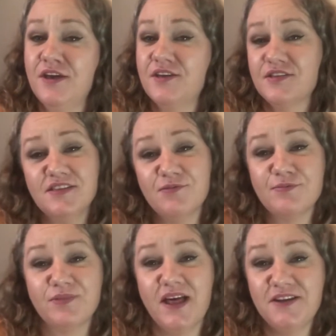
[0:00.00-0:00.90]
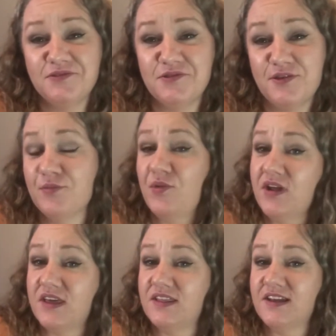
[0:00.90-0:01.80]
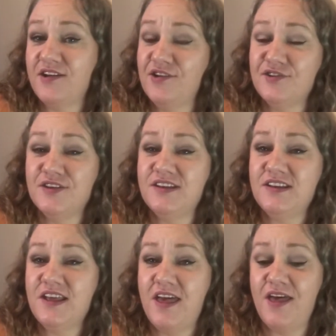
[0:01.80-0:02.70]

because he was planning on doing work in the garden.